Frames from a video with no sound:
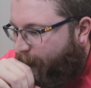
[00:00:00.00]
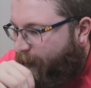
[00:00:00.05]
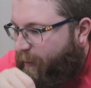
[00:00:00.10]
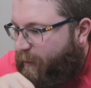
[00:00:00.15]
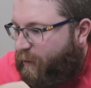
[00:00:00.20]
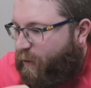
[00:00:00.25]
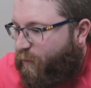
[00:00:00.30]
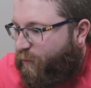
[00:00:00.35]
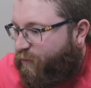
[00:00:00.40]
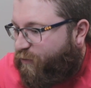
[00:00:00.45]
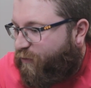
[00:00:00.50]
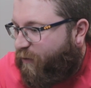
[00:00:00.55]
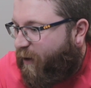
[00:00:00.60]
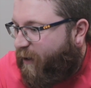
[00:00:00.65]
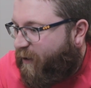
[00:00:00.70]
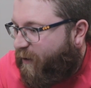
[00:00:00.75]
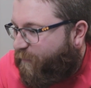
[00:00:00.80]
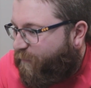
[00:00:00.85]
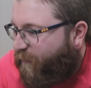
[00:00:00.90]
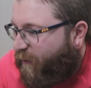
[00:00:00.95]
You were
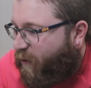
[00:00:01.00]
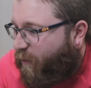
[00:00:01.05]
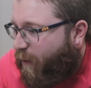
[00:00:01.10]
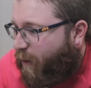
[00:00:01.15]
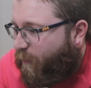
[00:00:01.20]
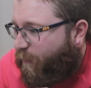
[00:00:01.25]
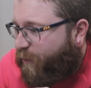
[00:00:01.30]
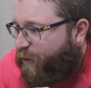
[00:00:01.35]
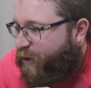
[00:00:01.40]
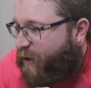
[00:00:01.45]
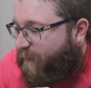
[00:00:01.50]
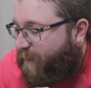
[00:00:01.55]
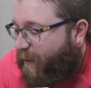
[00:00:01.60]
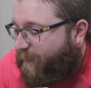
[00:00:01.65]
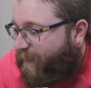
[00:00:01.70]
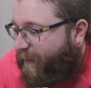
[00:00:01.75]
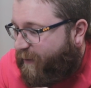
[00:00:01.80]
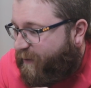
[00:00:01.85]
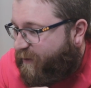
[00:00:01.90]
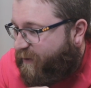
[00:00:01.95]
trying to figure out what she meant
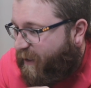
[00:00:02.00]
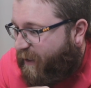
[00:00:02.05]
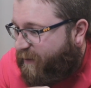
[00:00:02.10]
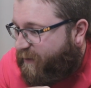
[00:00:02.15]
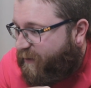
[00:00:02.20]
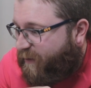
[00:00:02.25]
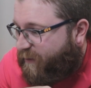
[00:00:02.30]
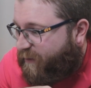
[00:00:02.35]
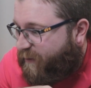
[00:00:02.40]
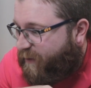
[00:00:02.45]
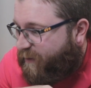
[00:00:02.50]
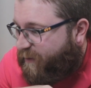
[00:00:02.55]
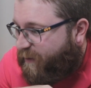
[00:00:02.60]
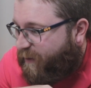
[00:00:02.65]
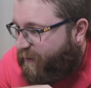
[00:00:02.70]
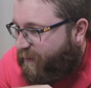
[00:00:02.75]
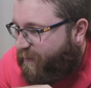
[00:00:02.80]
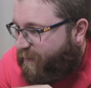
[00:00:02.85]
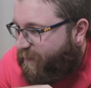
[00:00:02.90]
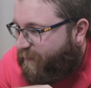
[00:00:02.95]
by sex
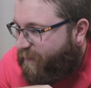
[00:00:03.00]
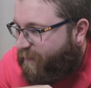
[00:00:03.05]
existing?